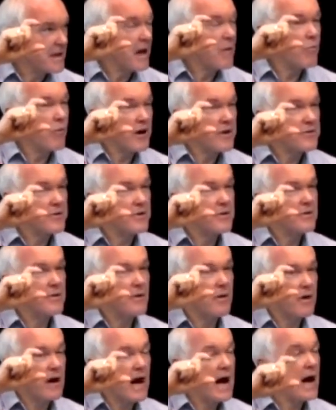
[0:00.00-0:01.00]
not
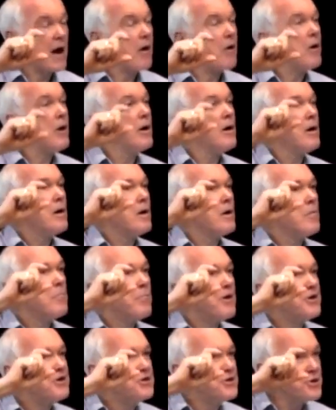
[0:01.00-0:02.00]
whether or how,
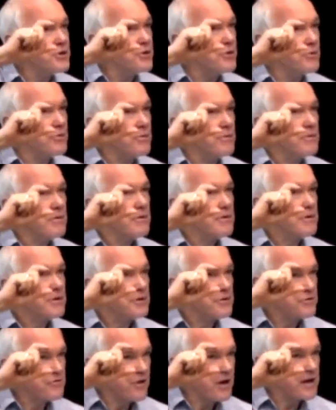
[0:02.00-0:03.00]
but do
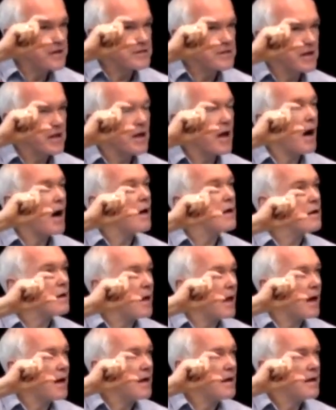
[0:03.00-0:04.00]
you translate
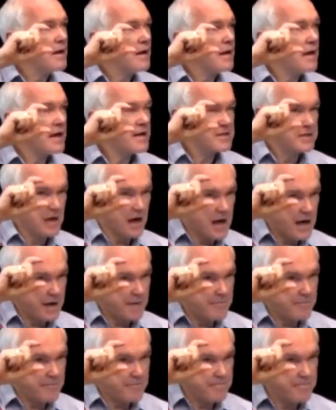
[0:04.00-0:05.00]
Allah as
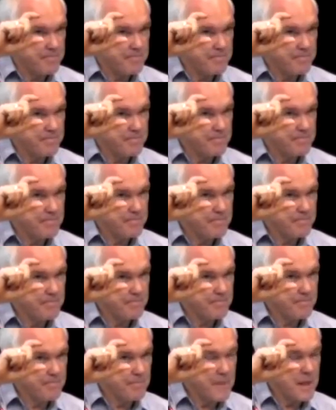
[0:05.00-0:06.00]
God?
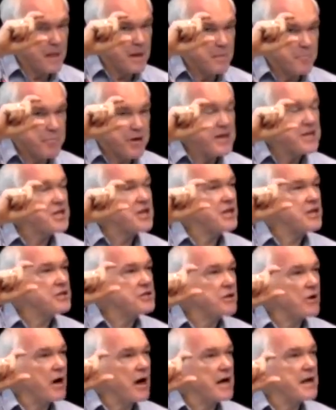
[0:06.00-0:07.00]
Pichi and
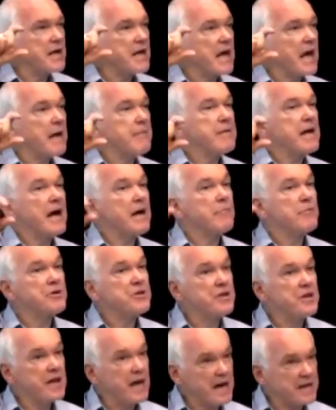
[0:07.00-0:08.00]
Juhani came down
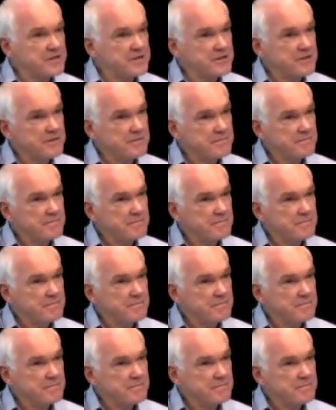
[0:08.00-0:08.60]
with yes.